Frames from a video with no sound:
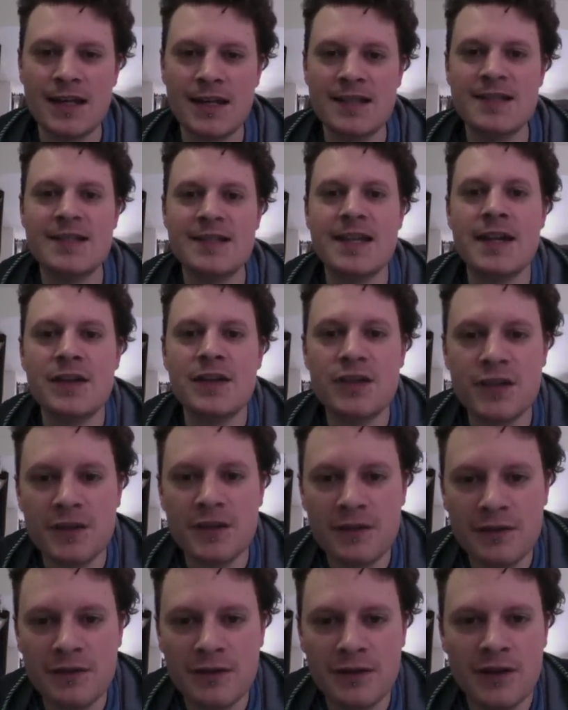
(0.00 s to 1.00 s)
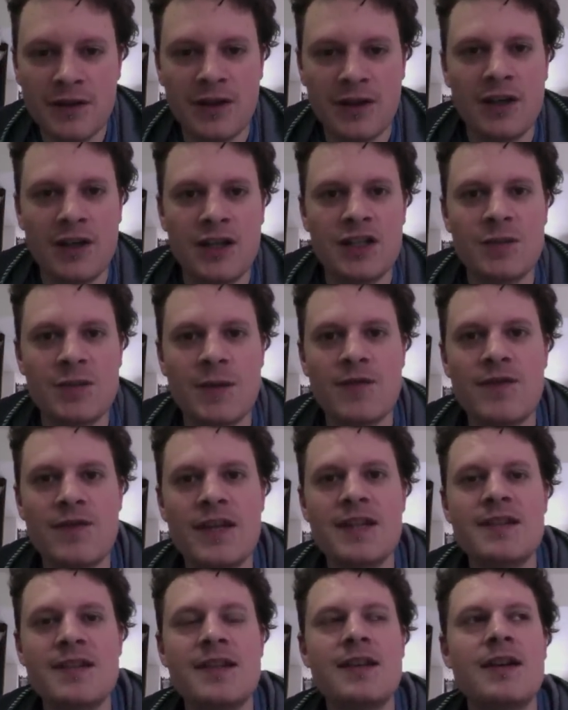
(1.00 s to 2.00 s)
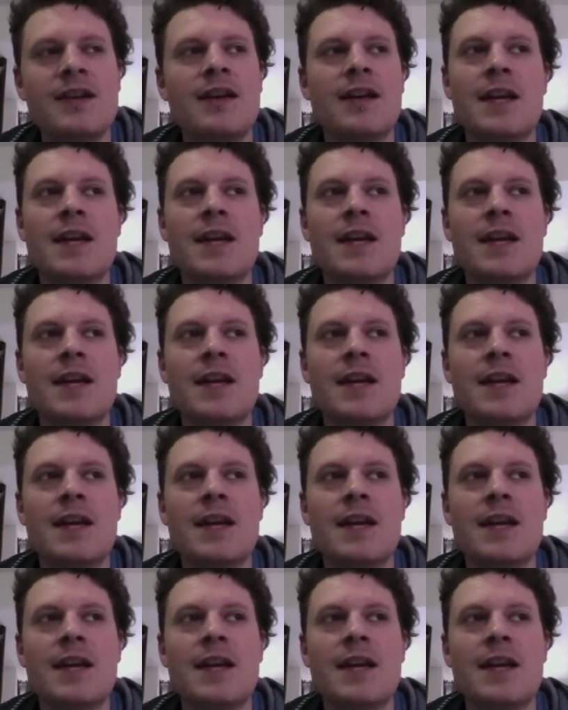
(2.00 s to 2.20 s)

extension to my visa.